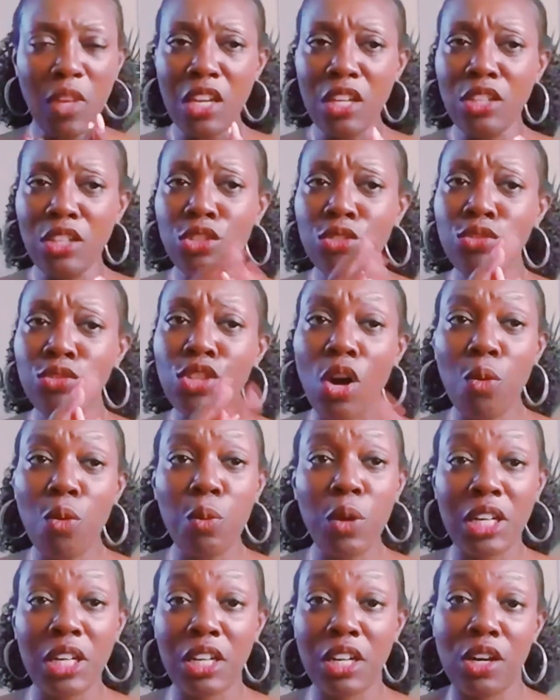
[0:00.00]
you don't
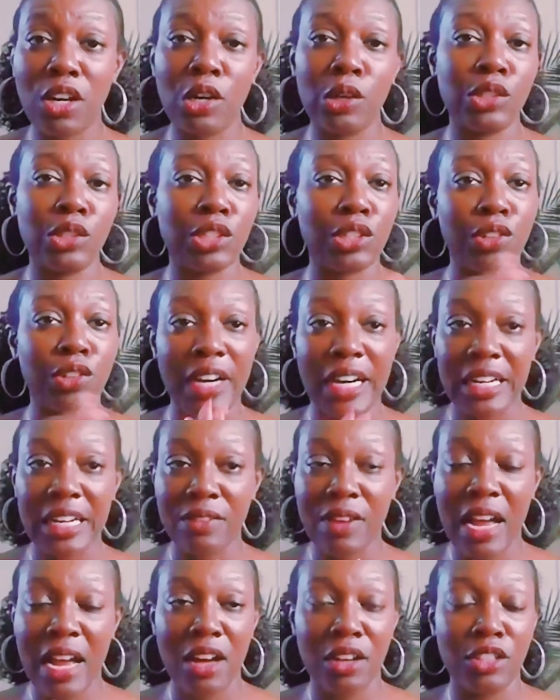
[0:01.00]
want to go the credit
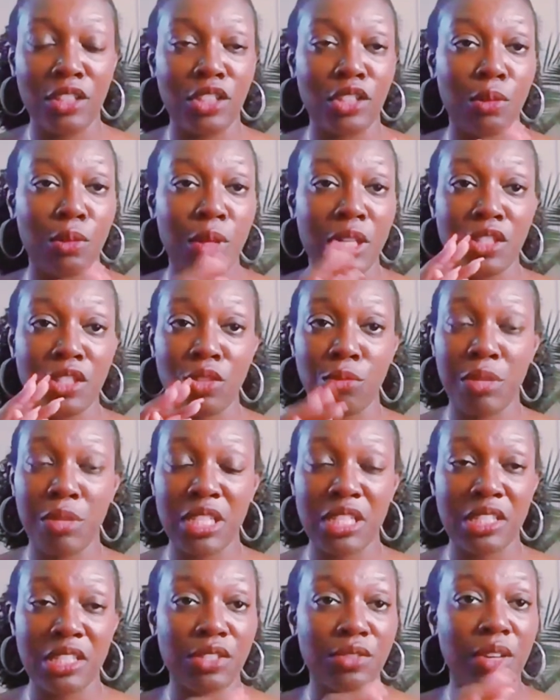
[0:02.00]
route, you don't want to do
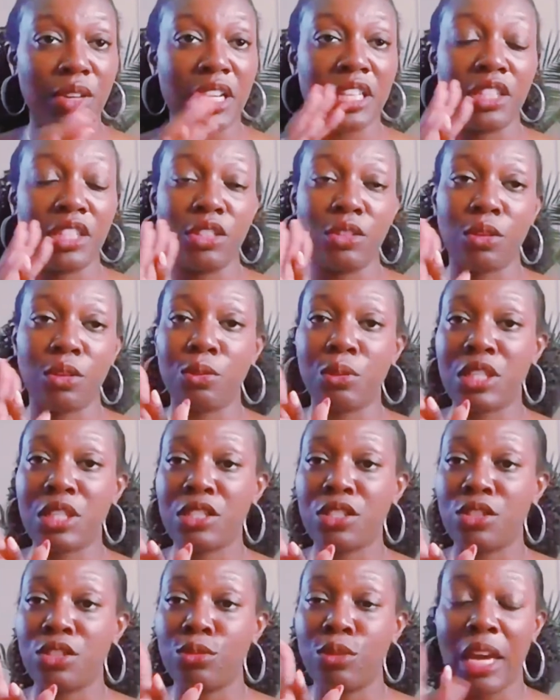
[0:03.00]
business credit, you don't want
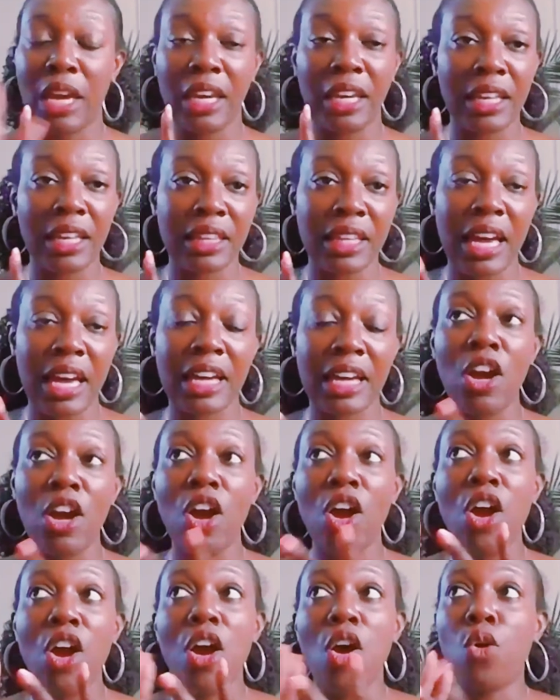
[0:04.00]
to do any of that,
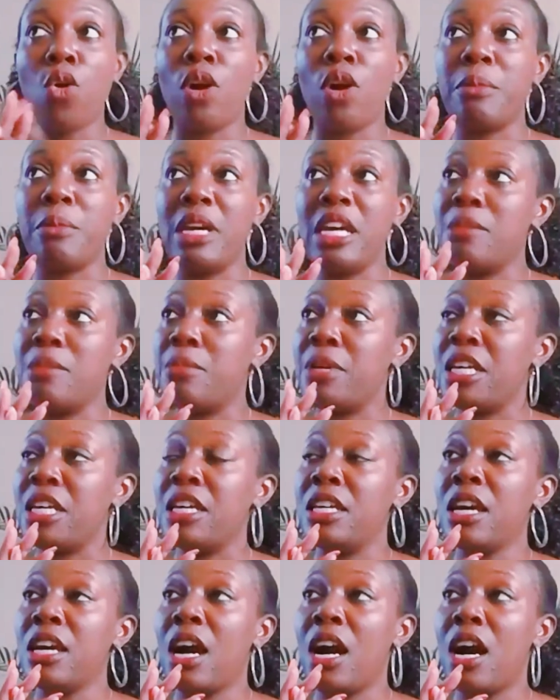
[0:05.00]
or
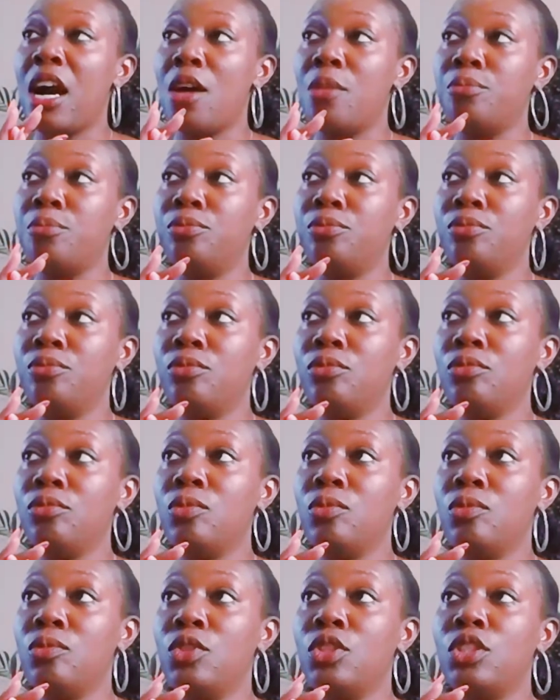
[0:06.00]
maybe um,
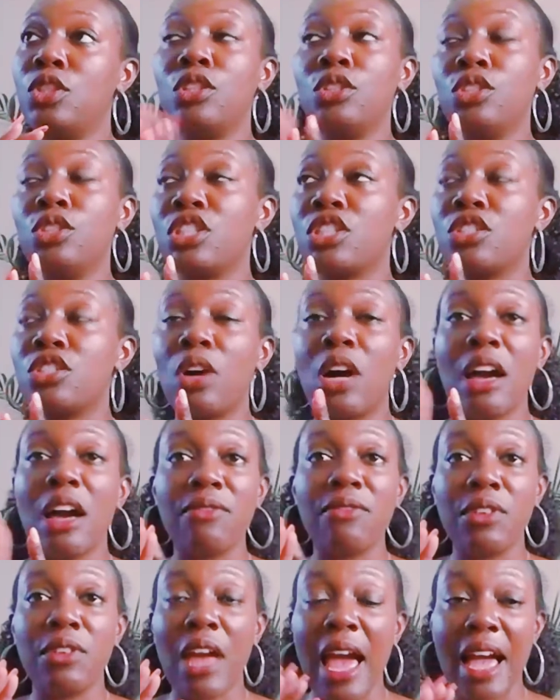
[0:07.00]
you know you just don't have
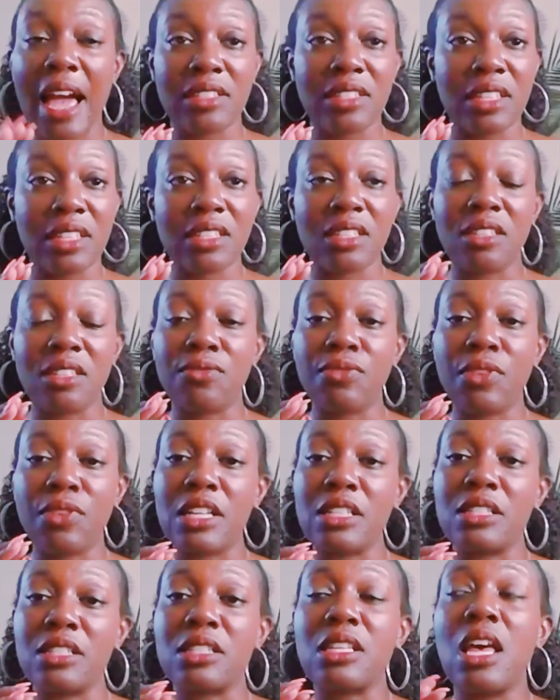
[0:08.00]
access to the
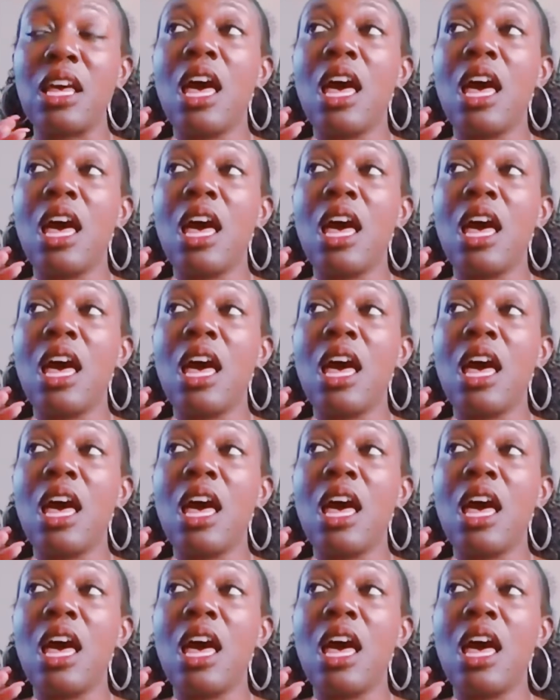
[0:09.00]
funds